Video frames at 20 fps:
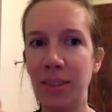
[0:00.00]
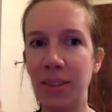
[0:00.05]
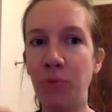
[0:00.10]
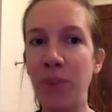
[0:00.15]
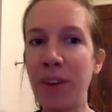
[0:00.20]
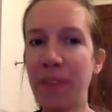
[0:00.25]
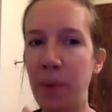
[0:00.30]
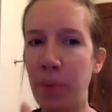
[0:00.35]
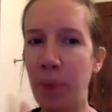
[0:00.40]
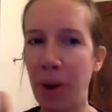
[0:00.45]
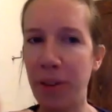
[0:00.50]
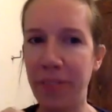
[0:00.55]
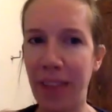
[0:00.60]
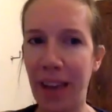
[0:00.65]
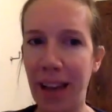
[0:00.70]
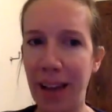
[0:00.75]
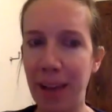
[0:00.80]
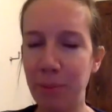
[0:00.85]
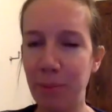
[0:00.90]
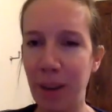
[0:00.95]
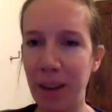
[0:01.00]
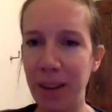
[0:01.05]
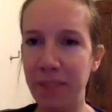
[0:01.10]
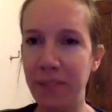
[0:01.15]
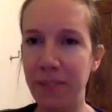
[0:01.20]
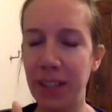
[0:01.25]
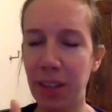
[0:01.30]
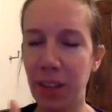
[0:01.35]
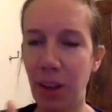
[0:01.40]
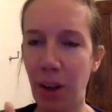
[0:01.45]
the rhythm of that
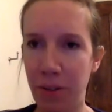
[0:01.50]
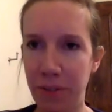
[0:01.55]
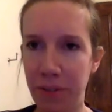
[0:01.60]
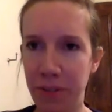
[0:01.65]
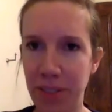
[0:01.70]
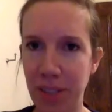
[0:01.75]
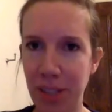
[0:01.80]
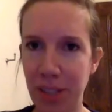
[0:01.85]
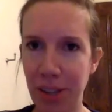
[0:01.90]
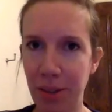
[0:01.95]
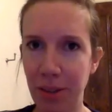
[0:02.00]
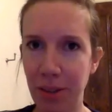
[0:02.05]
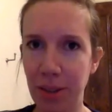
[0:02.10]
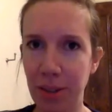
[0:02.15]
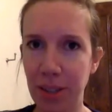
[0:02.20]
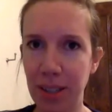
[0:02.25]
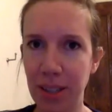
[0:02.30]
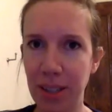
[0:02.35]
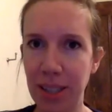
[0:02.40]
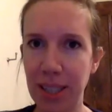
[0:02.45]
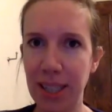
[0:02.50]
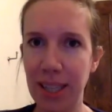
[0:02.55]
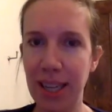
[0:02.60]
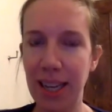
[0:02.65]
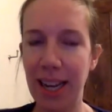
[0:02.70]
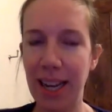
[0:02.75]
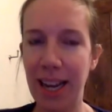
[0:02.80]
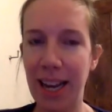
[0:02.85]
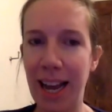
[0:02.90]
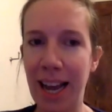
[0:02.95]
might feel off to you.
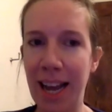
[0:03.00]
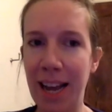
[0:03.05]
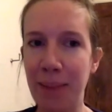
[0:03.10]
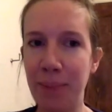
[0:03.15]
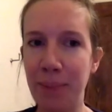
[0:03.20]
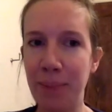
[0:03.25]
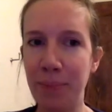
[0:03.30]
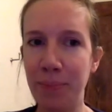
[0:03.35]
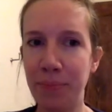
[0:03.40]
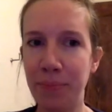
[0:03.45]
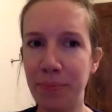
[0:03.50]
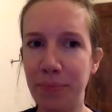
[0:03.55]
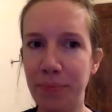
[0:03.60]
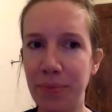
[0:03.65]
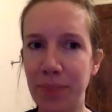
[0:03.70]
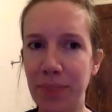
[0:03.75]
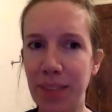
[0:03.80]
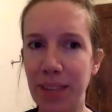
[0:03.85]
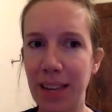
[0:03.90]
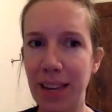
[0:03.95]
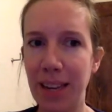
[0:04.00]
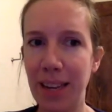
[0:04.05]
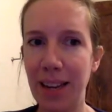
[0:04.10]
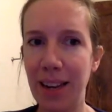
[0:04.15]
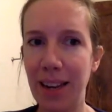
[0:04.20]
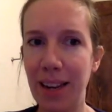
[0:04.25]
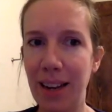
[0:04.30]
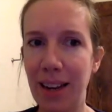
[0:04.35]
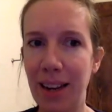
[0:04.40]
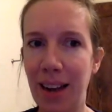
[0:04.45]
Um,
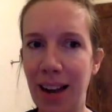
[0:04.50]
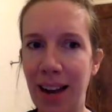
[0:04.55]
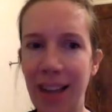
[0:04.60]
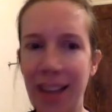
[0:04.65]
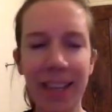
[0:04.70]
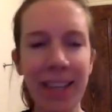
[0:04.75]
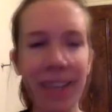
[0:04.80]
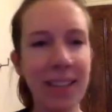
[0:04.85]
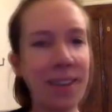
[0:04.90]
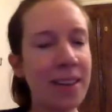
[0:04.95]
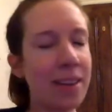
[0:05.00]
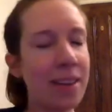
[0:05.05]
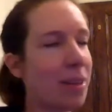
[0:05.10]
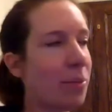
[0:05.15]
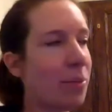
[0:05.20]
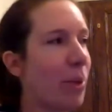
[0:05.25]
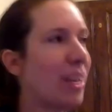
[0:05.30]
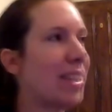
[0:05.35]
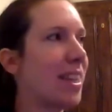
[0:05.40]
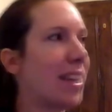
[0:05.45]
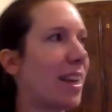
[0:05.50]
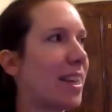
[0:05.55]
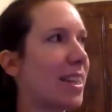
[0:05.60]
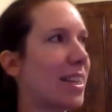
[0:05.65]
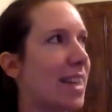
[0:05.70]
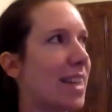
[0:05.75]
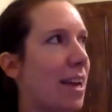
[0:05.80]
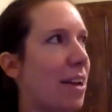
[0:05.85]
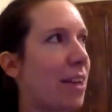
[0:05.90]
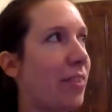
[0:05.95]
I think that the best thing
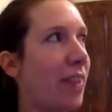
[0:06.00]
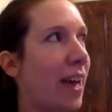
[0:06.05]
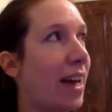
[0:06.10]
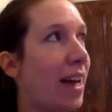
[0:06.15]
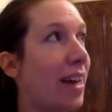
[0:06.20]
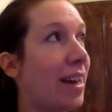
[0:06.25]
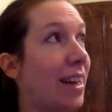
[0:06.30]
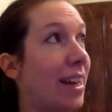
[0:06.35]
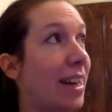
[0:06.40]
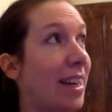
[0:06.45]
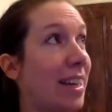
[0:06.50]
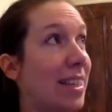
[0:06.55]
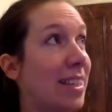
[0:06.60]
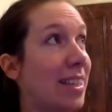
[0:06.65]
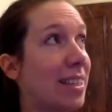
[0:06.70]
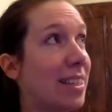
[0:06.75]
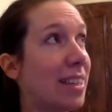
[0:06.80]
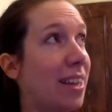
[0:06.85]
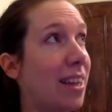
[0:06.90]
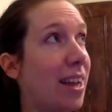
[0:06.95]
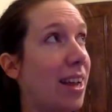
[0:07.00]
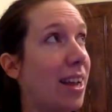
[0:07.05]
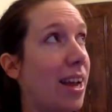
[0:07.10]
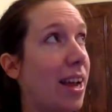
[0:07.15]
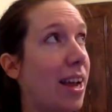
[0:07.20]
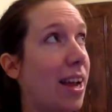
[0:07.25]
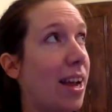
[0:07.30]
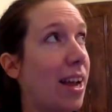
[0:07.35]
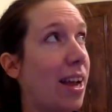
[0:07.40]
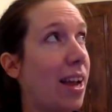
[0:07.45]
I can say on that is
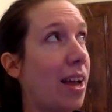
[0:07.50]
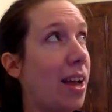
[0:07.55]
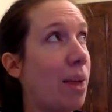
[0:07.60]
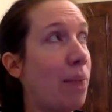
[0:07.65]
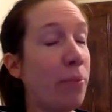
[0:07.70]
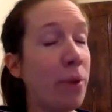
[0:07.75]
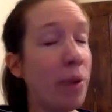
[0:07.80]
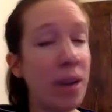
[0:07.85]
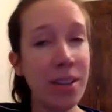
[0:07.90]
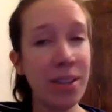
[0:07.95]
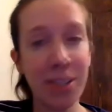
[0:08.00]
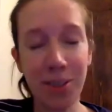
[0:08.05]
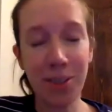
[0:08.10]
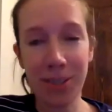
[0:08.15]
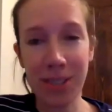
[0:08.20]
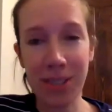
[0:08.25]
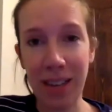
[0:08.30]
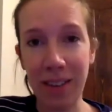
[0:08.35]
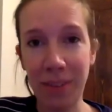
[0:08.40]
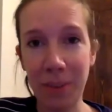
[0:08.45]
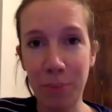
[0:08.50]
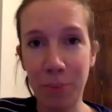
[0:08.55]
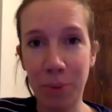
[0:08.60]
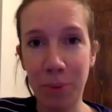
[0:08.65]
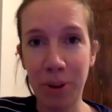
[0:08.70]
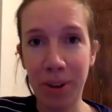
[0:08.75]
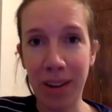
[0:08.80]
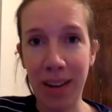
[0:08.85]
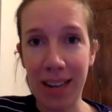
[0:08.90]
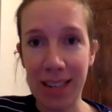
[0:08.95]
immerse yourself
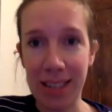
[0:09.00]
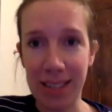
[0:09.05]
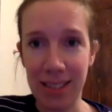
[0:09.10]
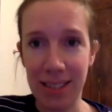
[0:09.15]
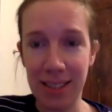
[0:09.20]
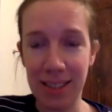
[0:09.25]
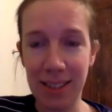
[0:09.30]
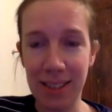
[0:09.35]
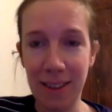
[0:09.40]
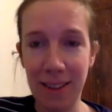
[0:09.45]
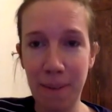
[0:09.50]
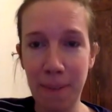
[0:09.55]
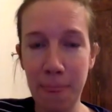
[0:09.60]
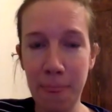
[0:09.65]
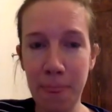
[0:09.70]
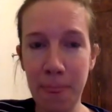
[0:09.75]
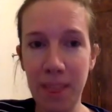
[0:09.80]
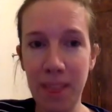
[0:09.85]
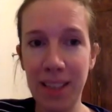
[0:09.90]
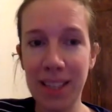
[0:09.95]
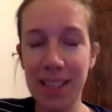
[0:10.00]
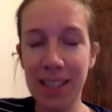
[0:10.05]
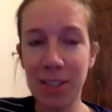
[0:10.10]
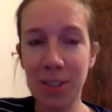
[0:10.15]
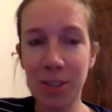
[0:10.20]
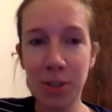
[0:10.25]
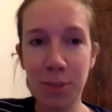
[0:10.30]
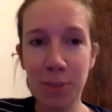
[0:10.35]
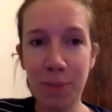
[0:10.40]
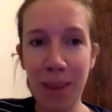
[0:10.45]
in podcasts,
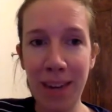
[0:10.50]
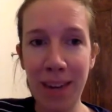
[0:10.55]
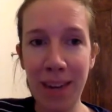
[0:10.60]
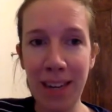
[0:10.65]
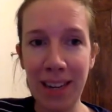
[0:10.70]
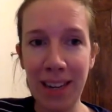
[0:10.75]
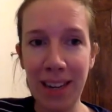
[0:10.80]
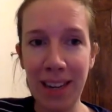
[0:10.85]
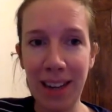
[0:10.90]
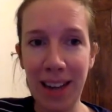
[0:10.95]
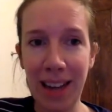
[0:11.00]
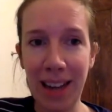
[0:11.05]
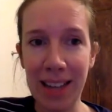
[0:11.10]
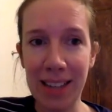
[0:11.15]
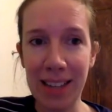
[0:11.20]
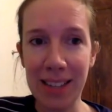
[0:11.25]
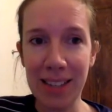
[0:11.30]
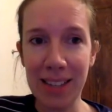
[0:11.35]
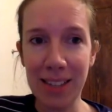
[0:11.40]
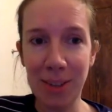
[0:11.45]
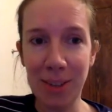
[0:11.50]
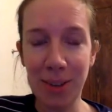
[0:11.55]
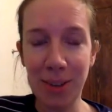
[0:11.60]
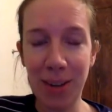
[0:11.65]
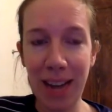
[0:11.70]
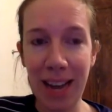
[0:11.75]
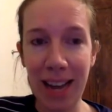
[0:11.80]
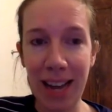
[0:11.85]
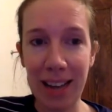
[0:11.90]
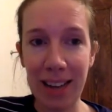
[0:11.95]
listen to as many as
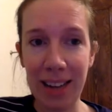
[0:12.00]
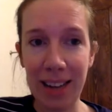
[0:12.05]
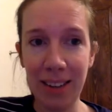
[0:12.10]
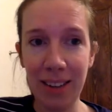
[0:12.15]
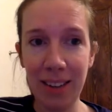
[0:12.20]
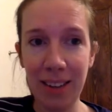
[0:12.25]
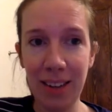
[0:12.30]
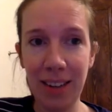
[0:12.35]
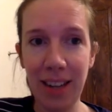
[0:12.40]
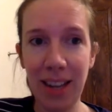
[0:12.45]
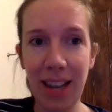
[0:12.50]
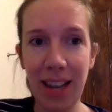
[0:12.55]
you can,